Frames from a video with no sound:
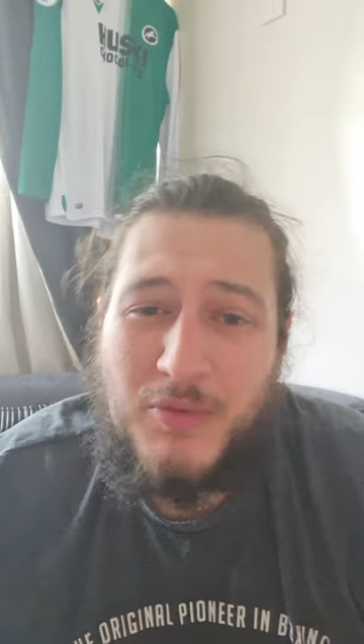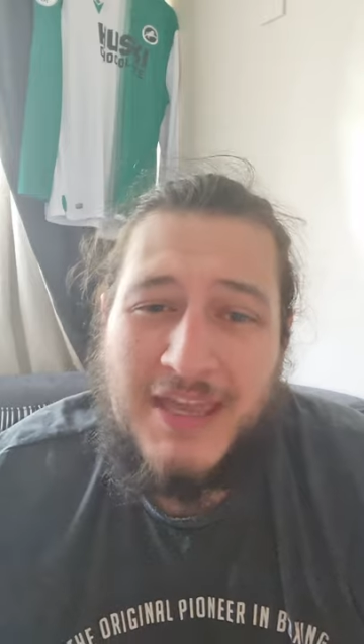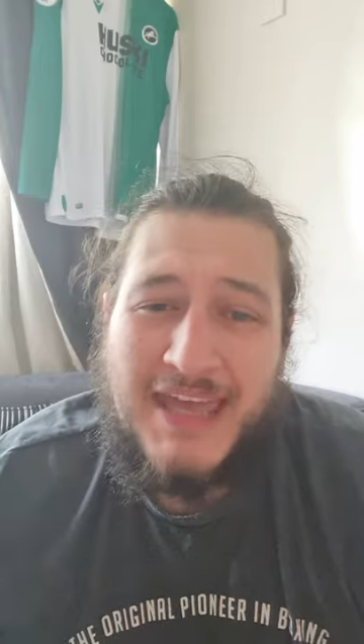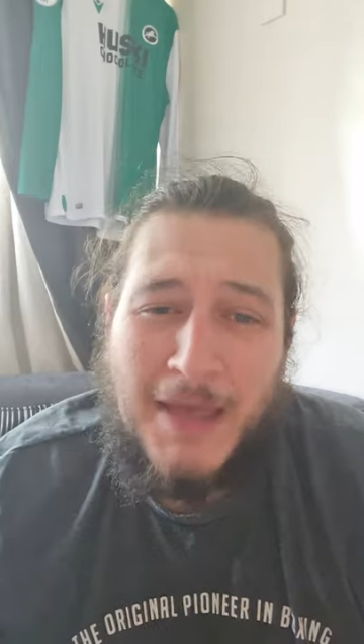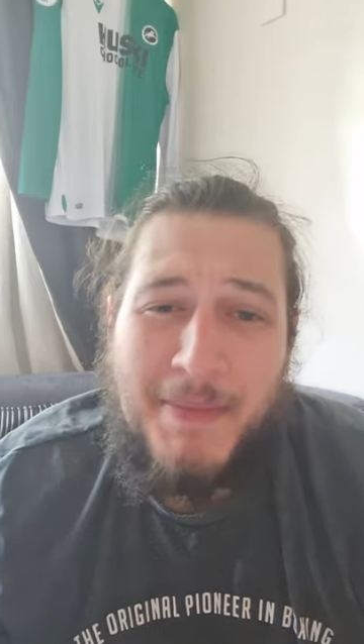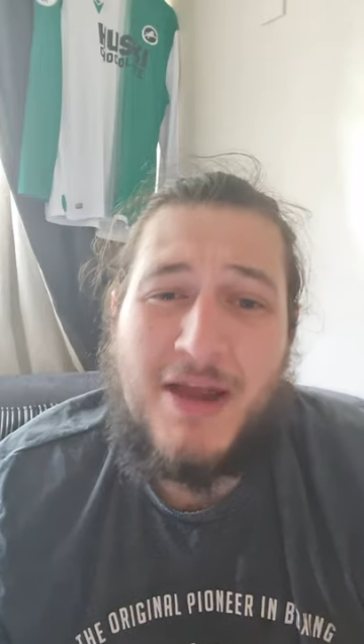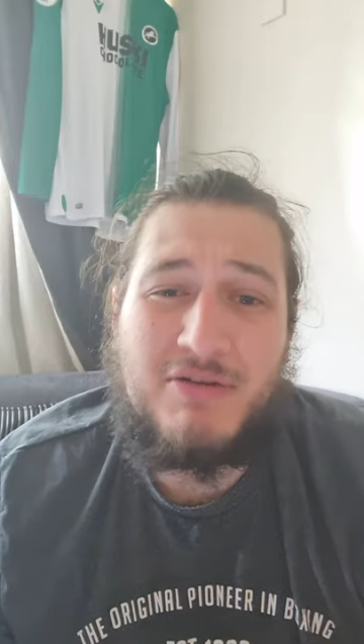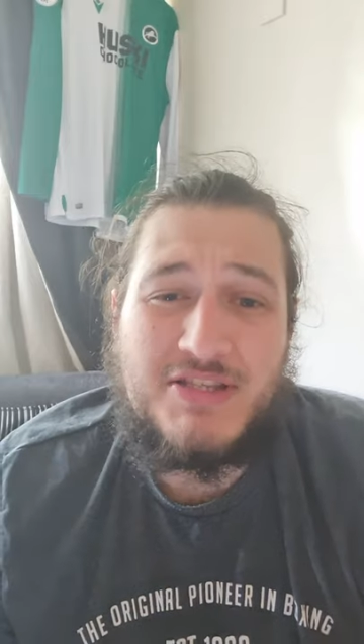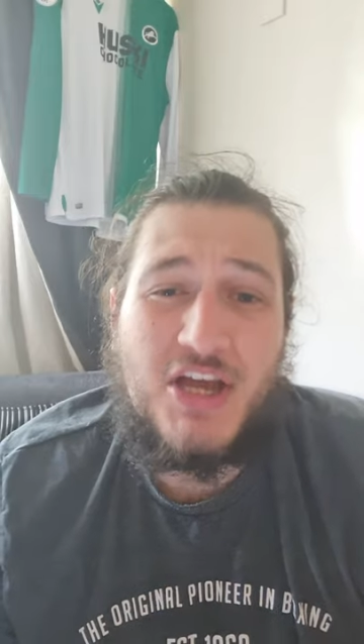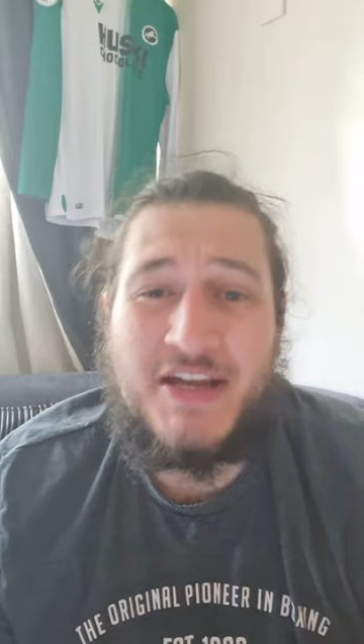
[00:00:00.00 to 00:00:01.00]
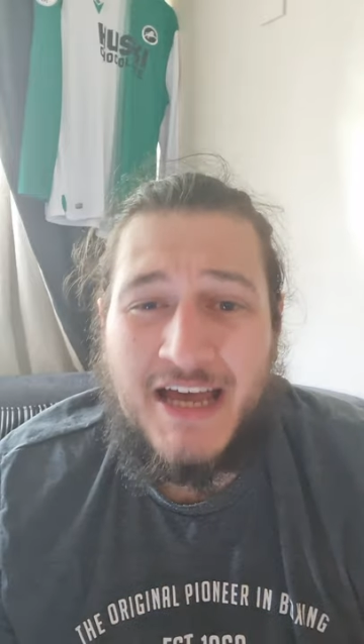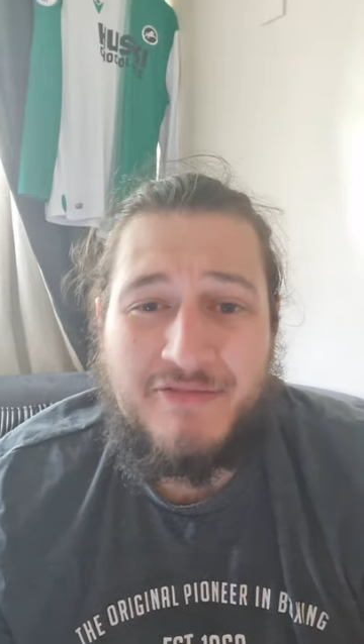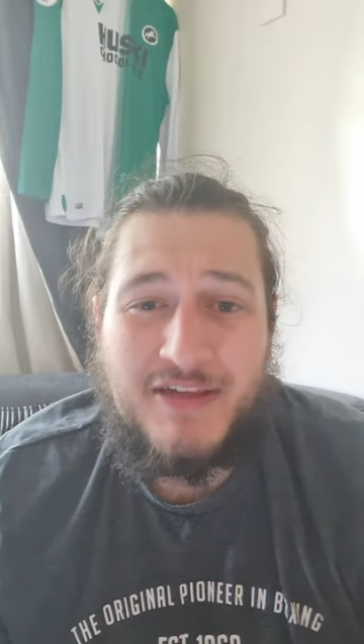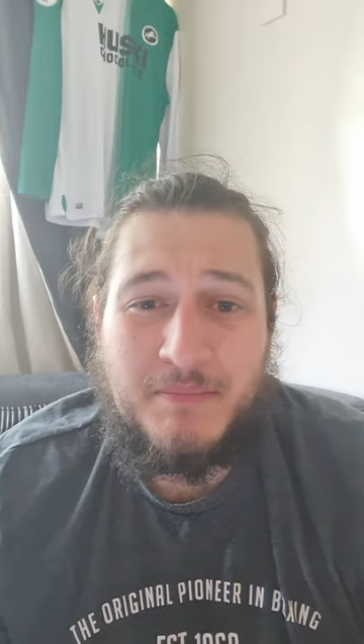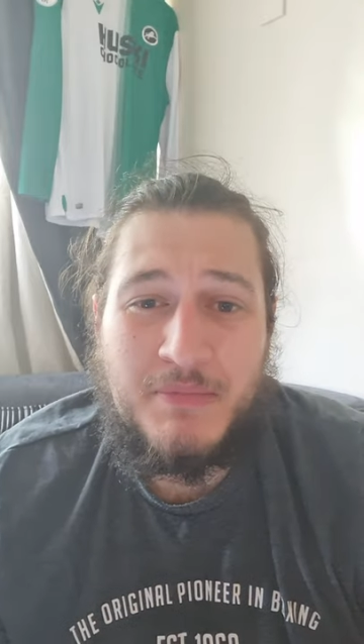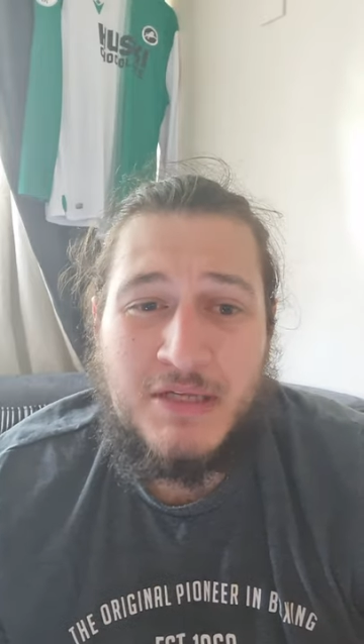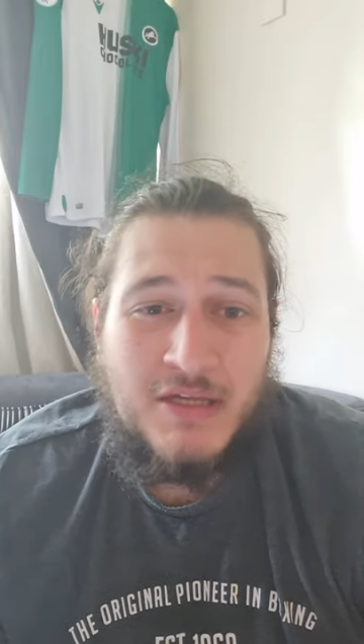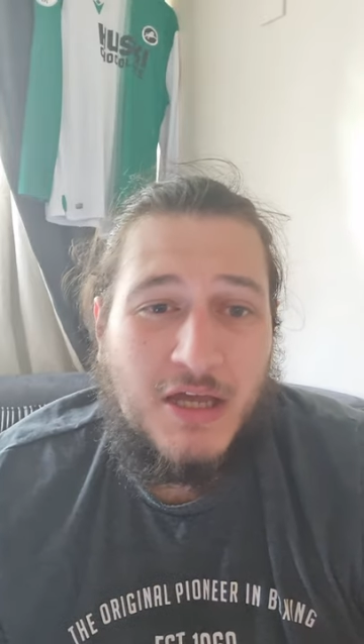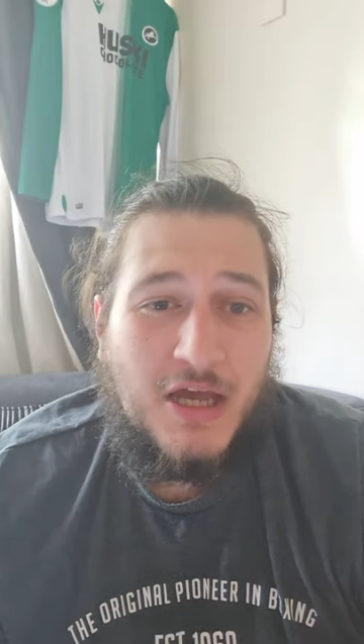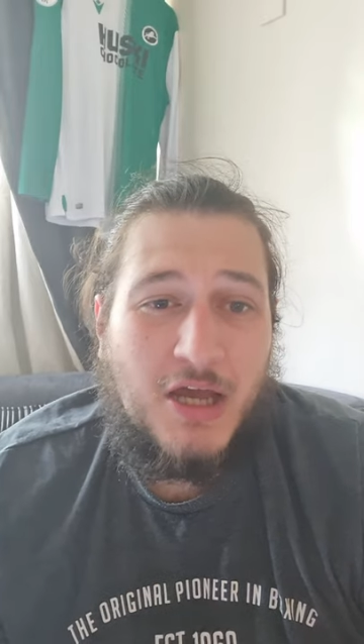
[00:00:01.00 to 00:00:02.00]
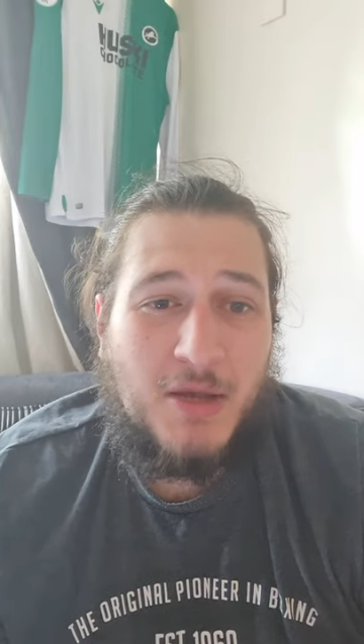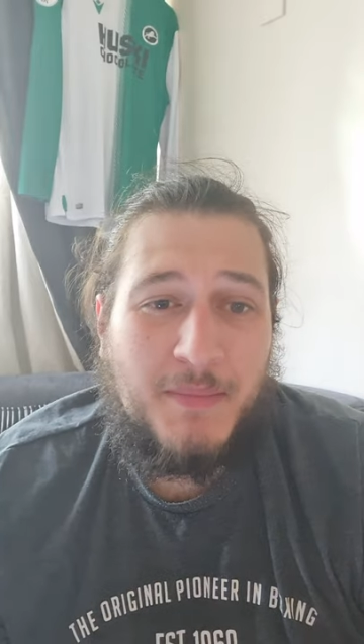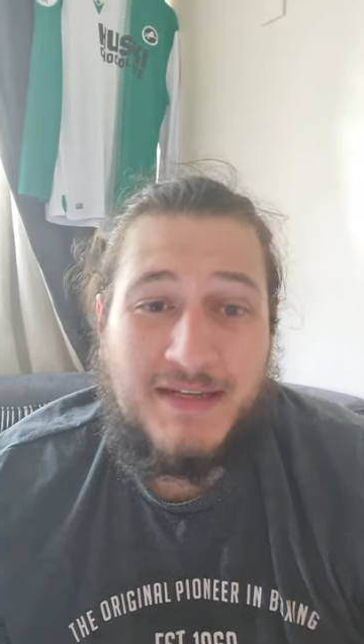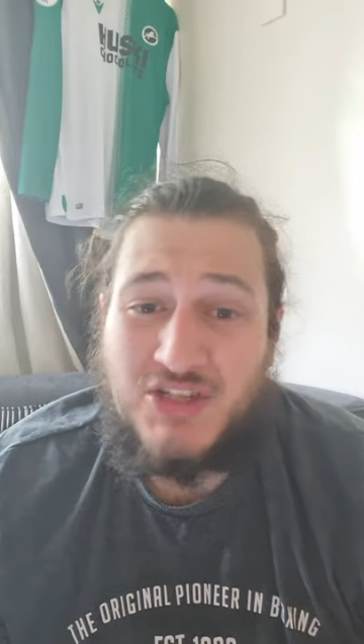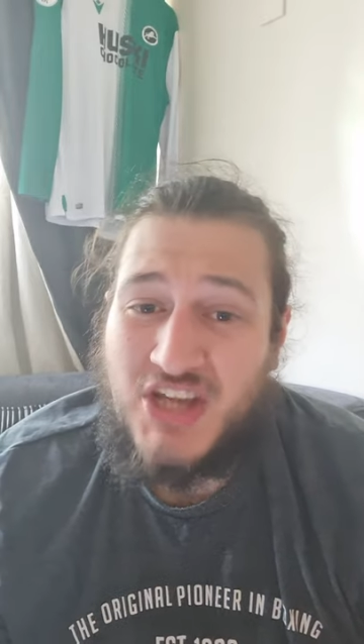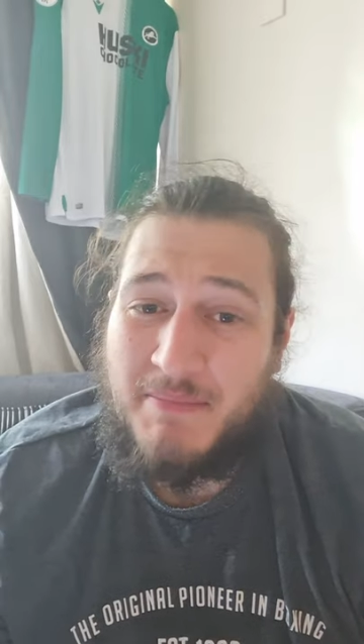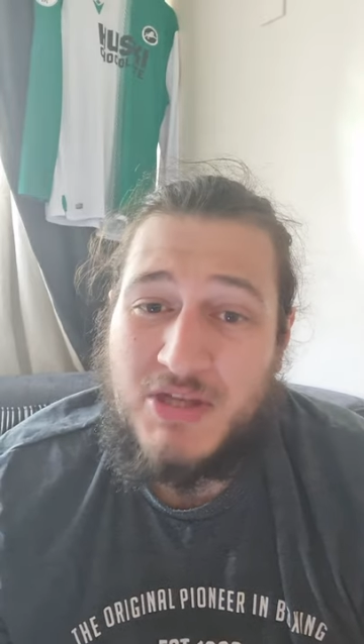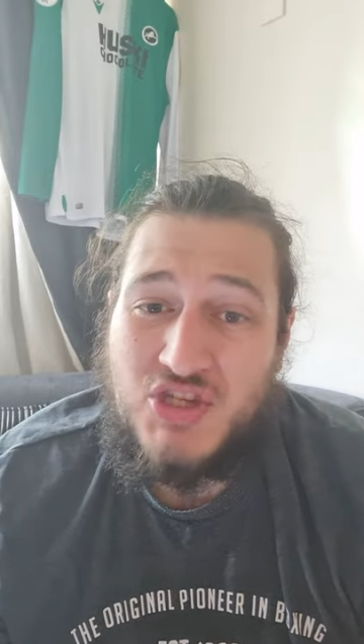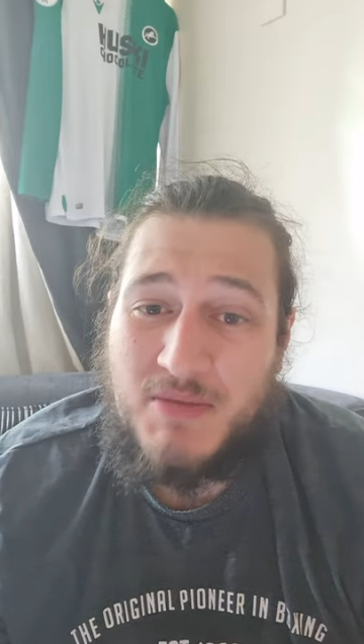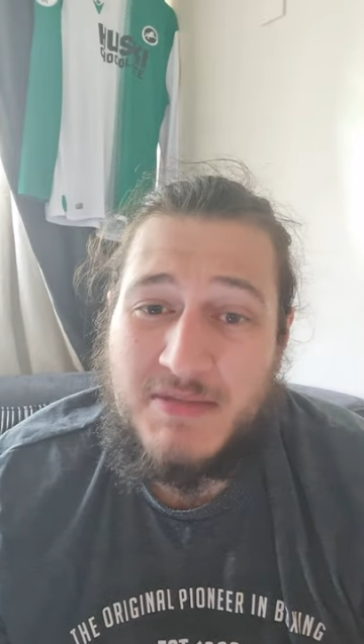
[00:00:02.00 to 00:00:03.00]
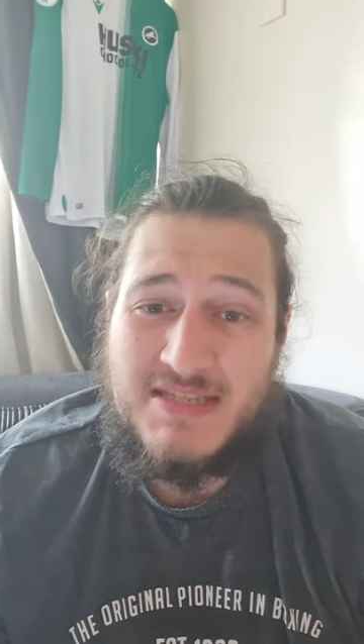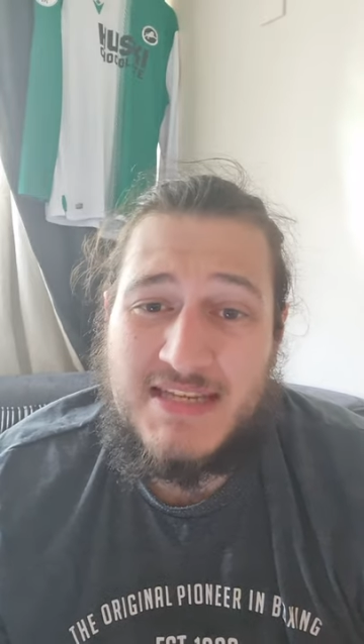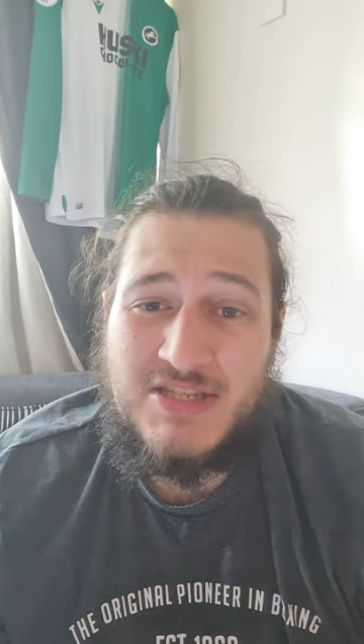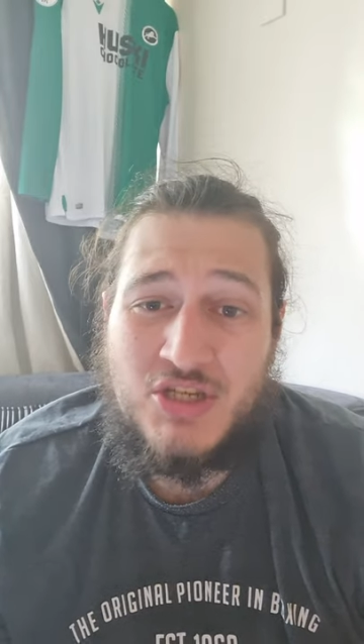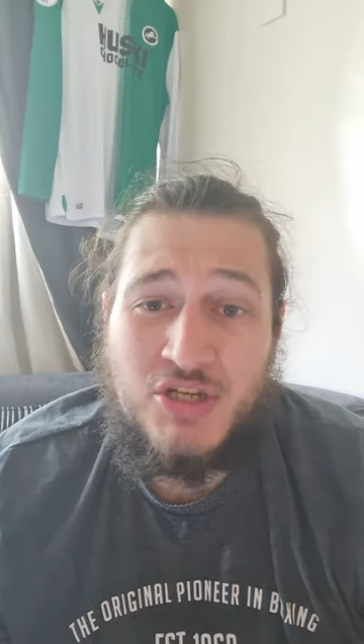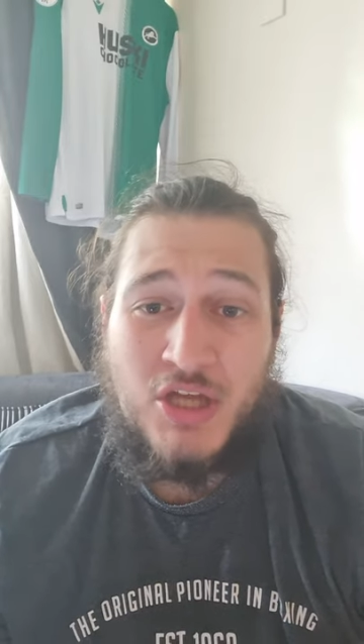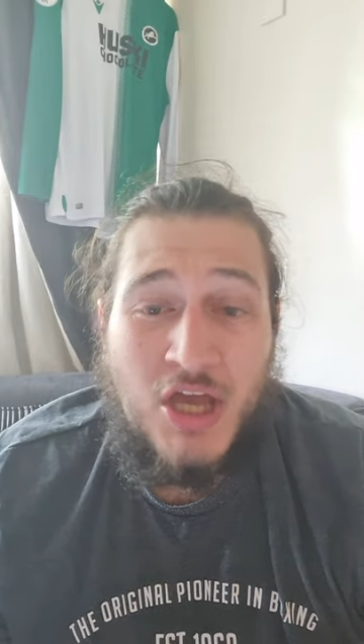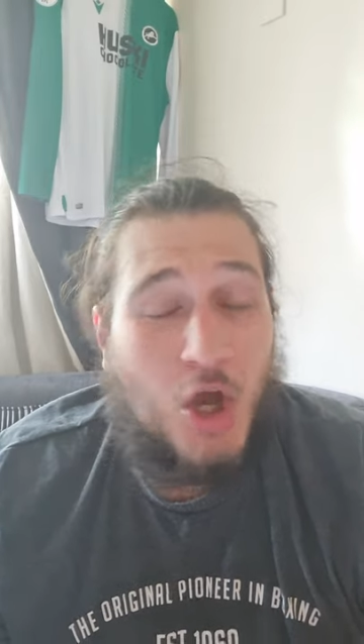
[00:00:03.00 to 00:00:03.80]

we can get a better return out of him um, in the Championship this season.